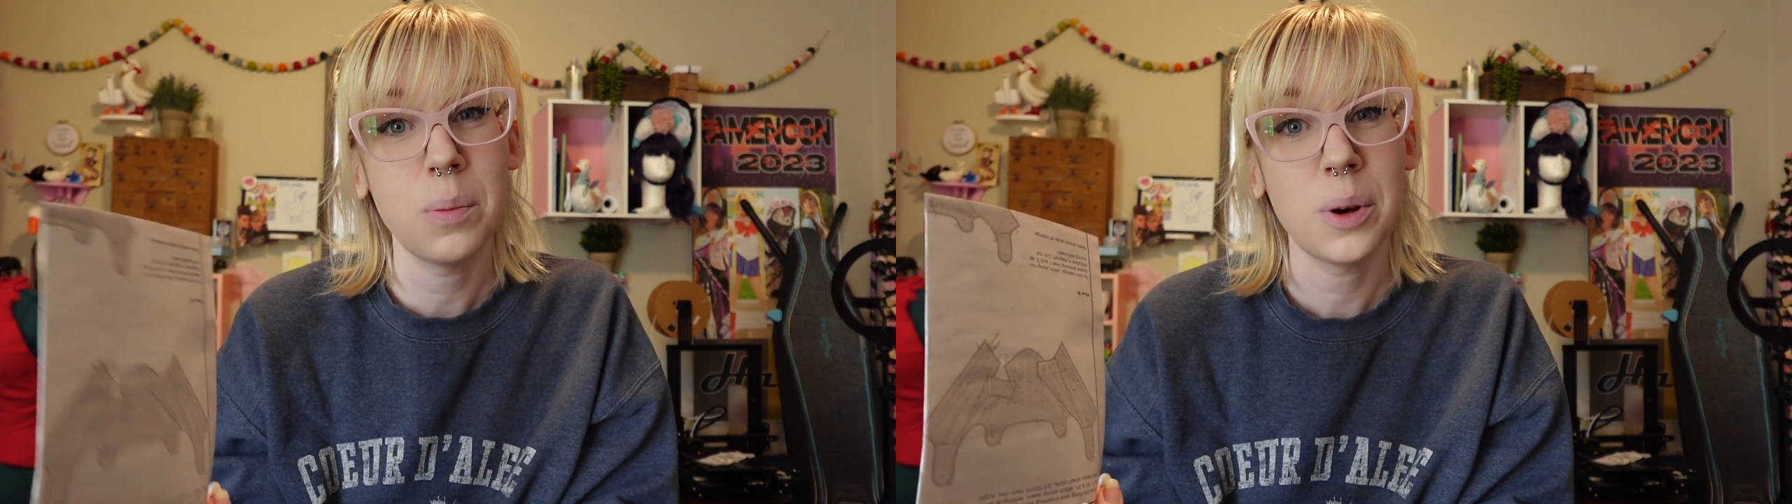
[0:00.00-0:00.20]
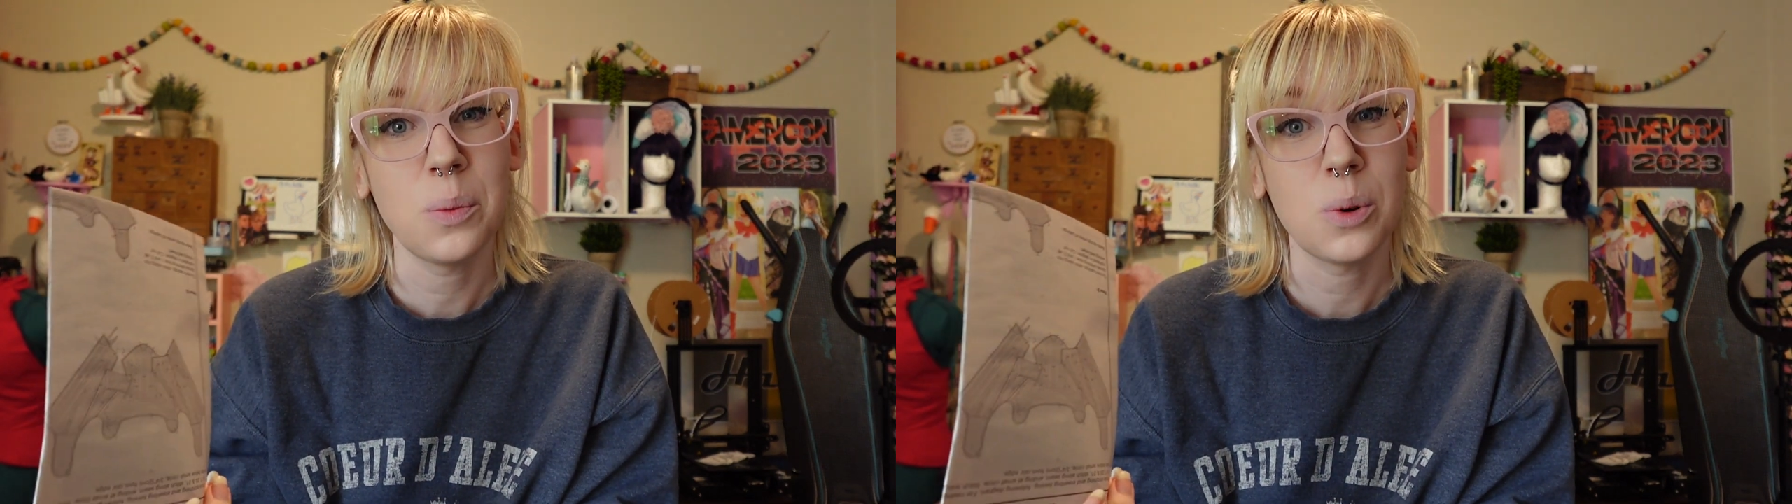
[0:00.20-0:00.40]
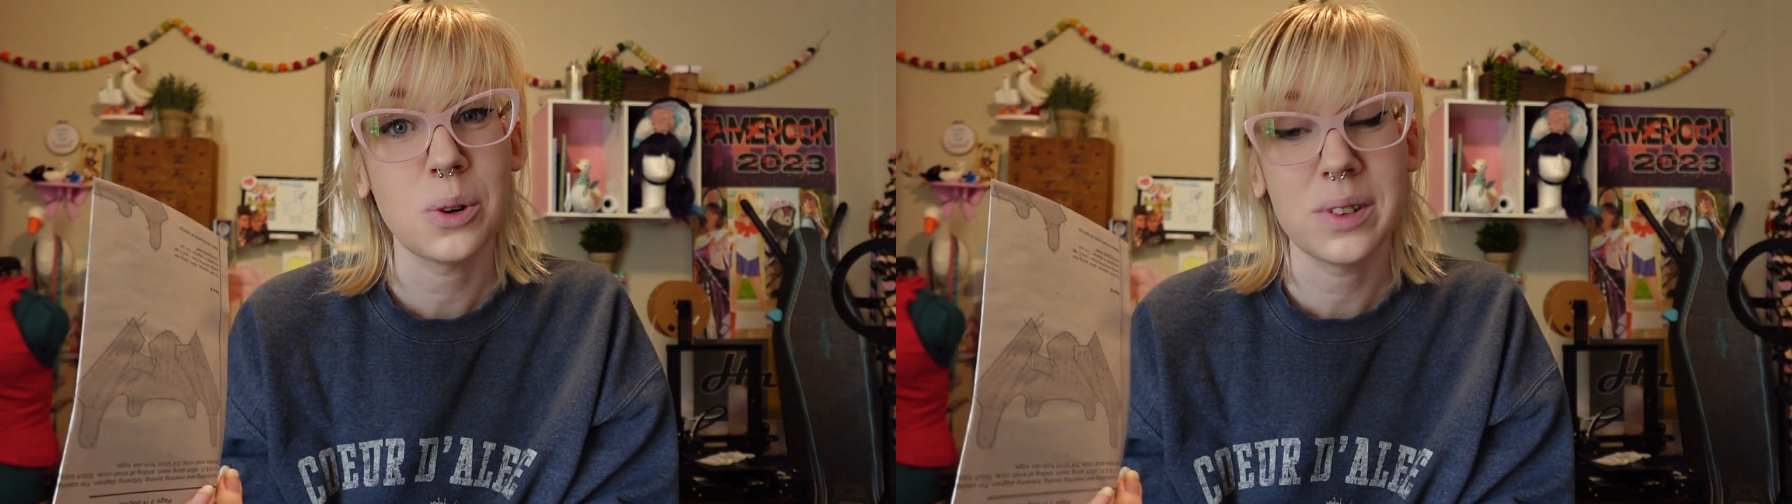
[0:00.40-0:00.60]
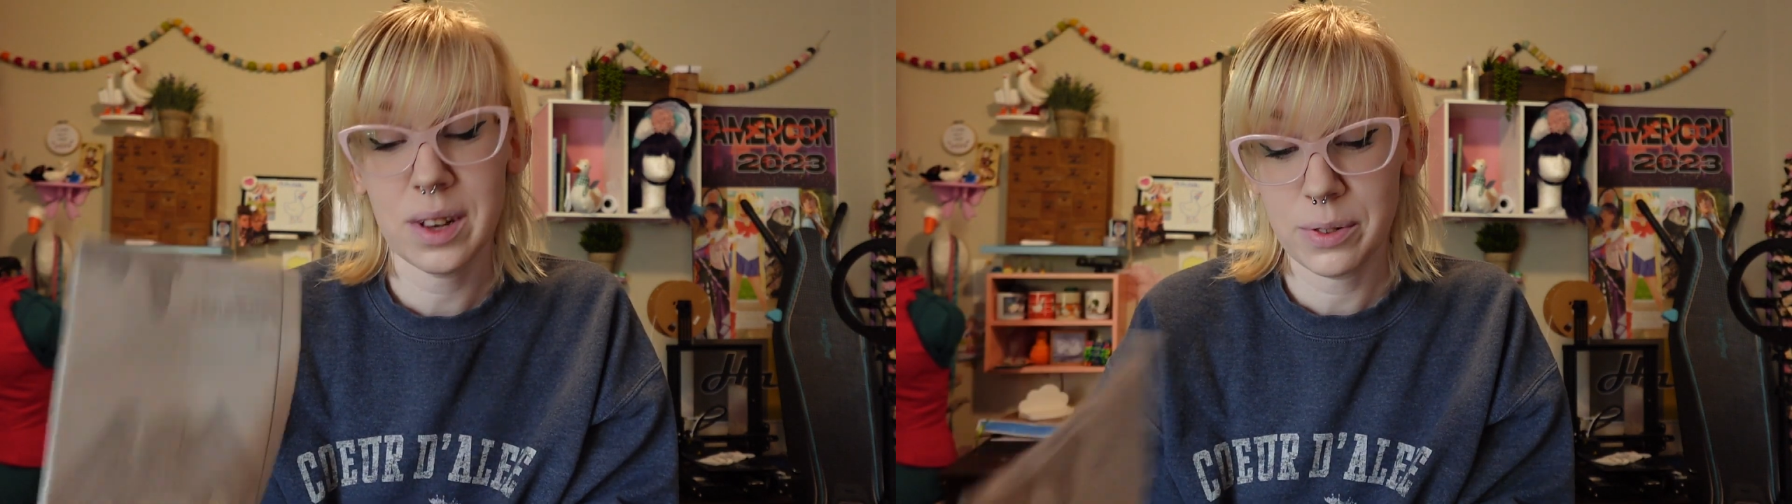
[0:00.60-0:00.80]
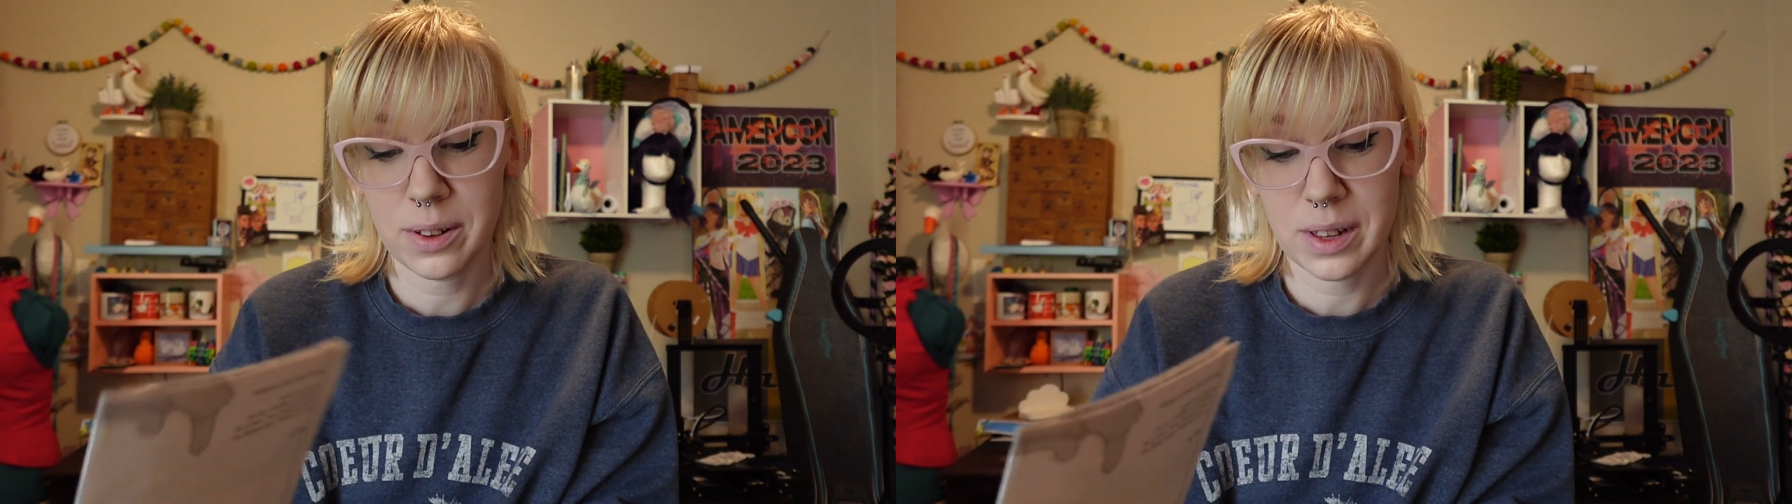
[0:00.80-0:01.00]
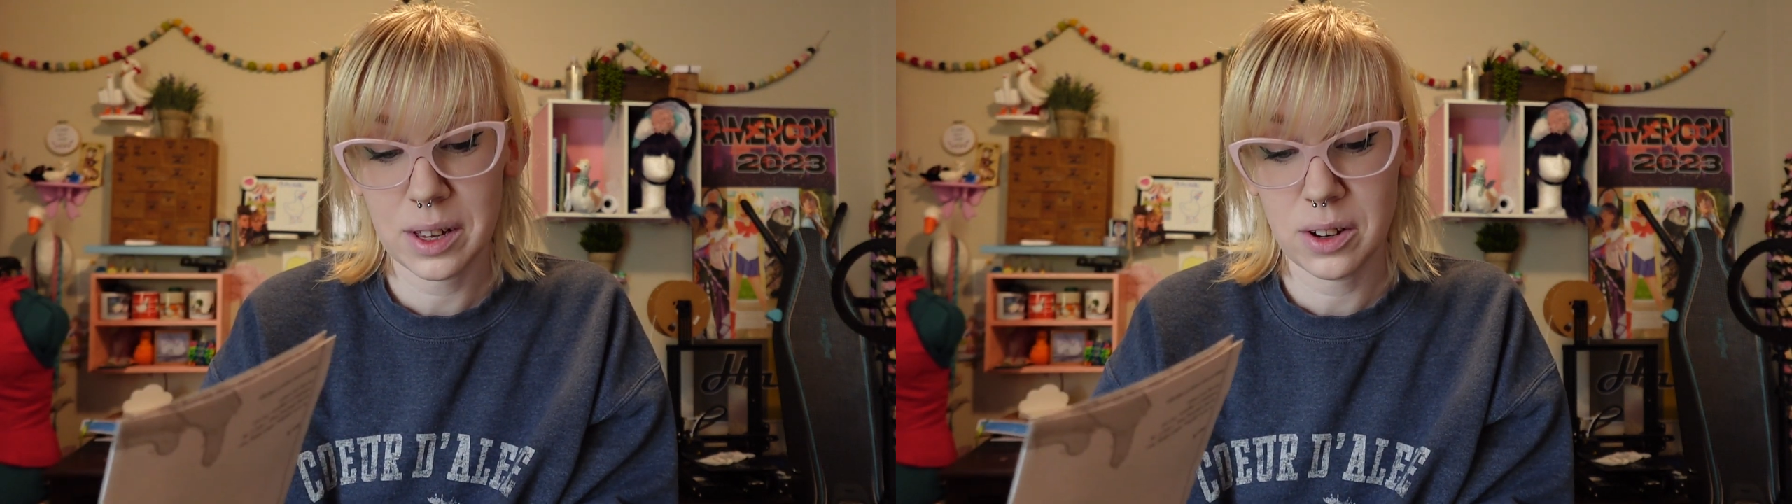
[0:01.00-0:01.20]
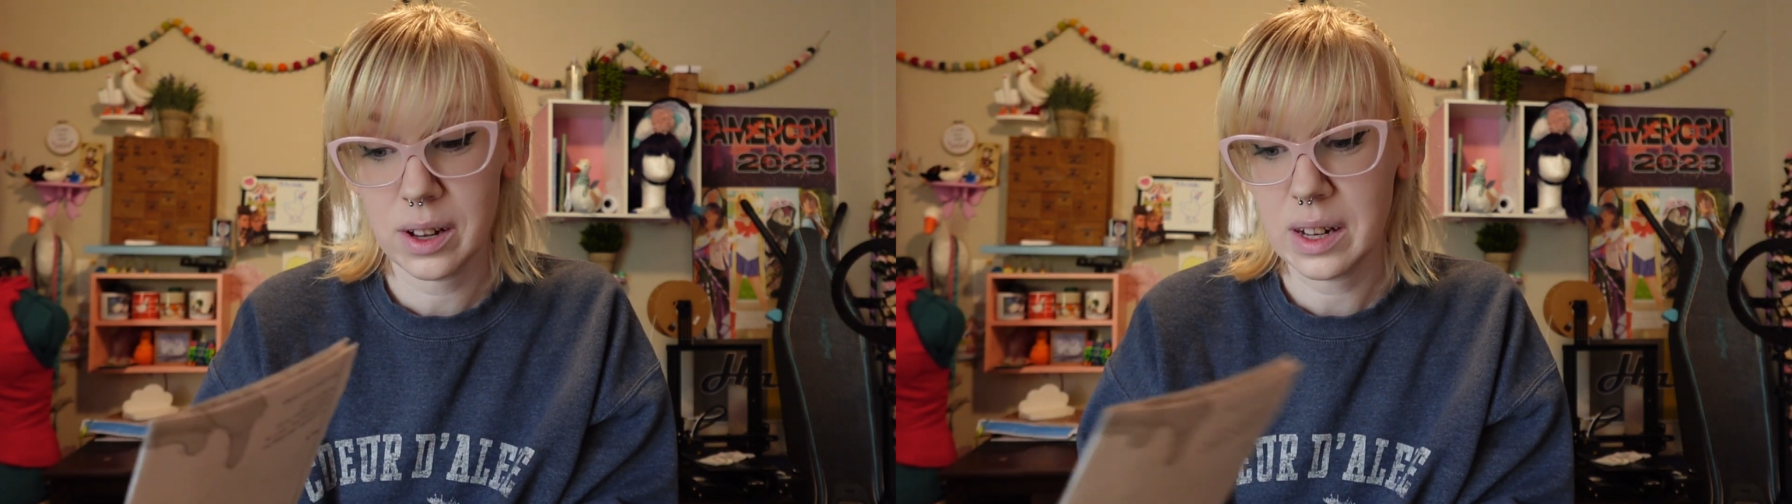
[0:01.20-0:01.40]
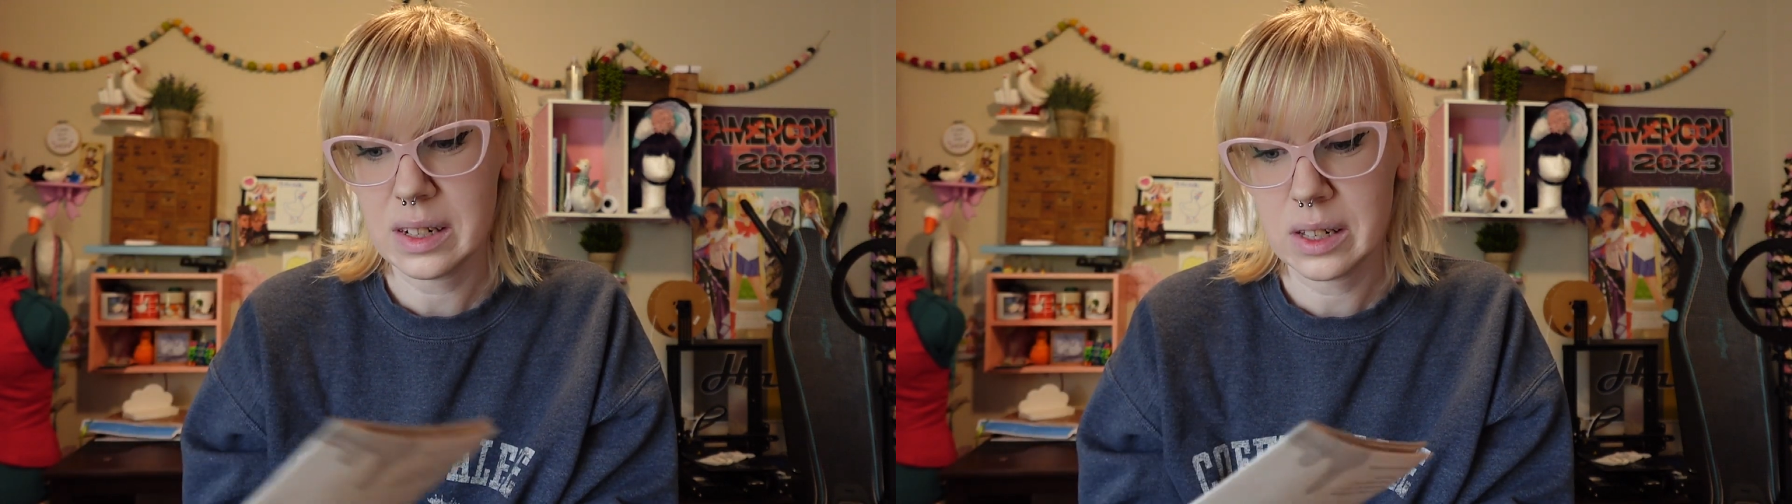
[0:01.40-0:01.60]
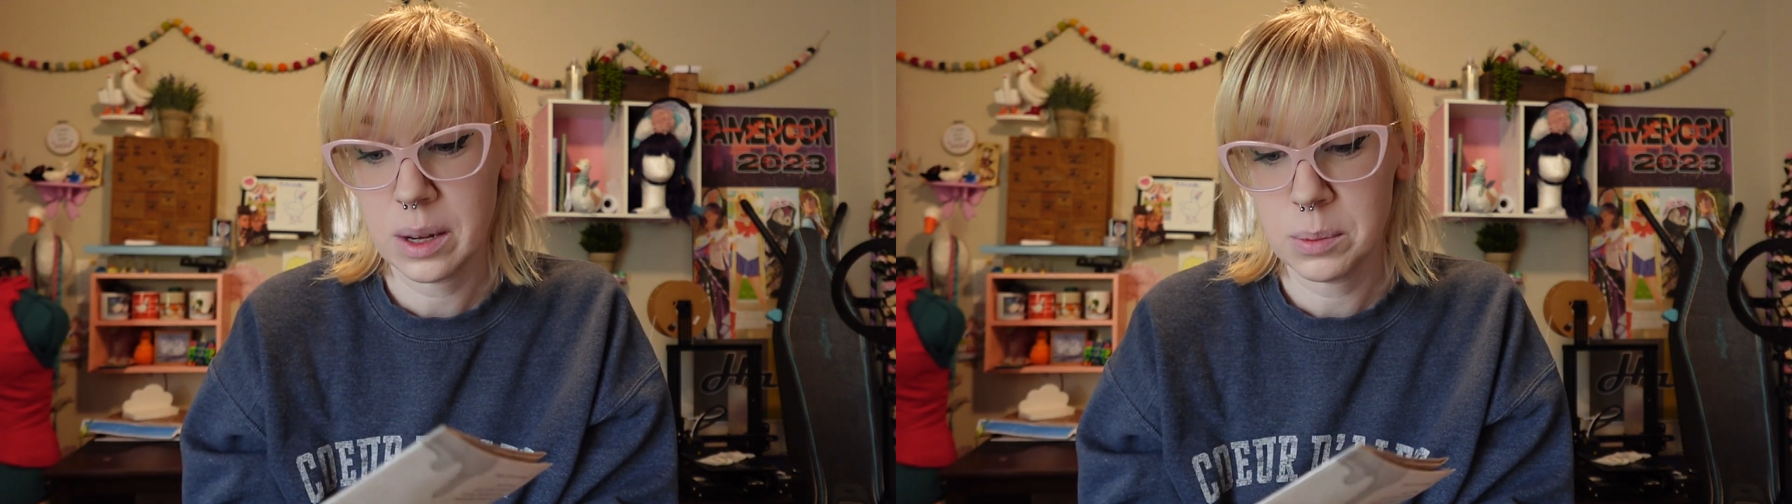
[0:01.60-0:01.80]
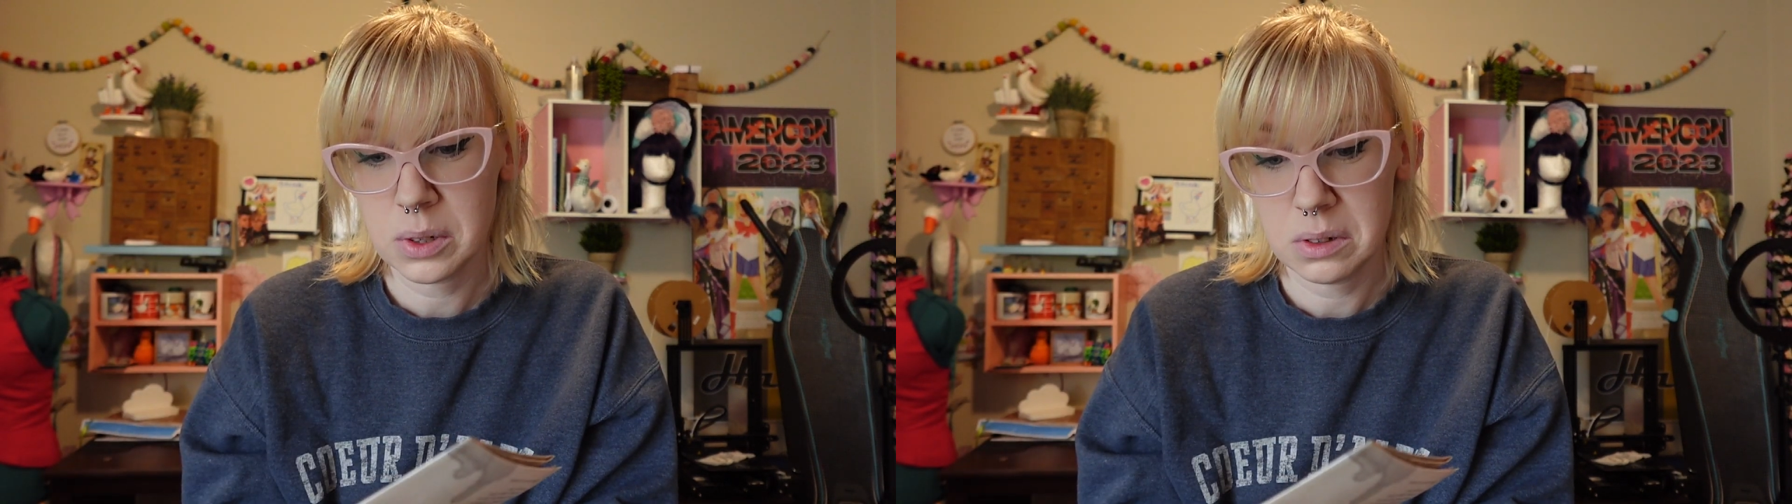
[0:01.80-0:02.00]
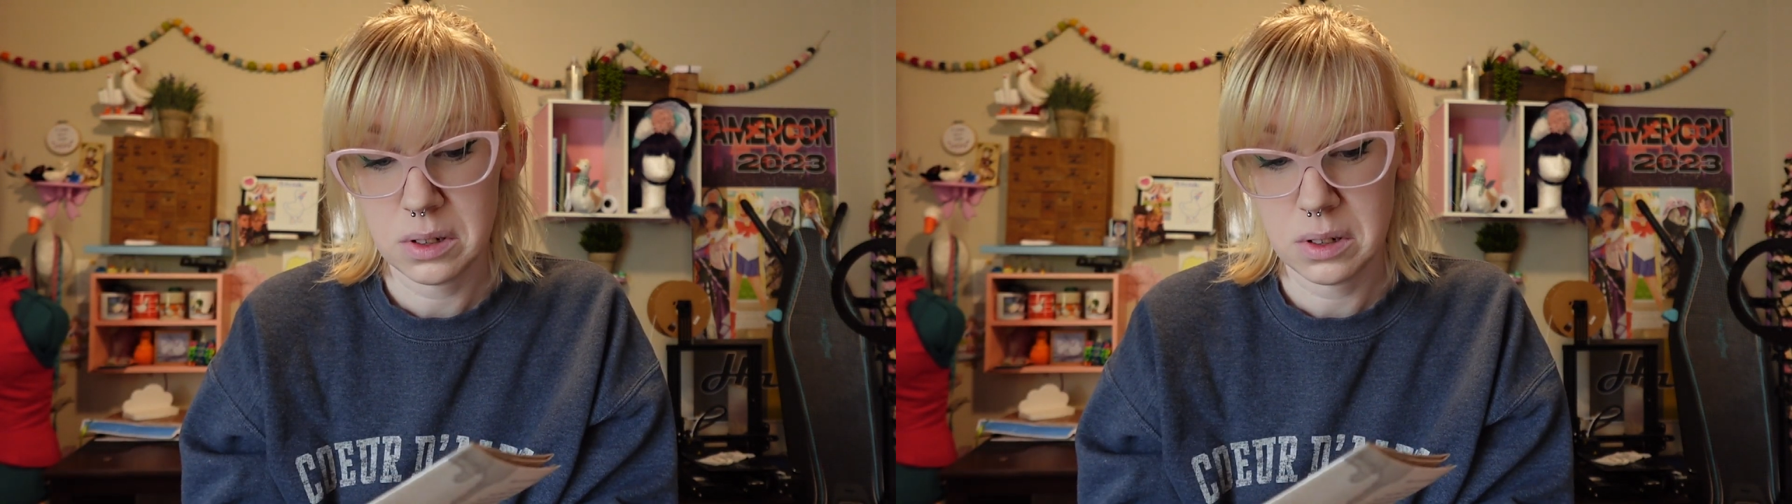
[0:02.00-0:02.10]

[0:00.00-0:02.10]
but we're definitely going to attempt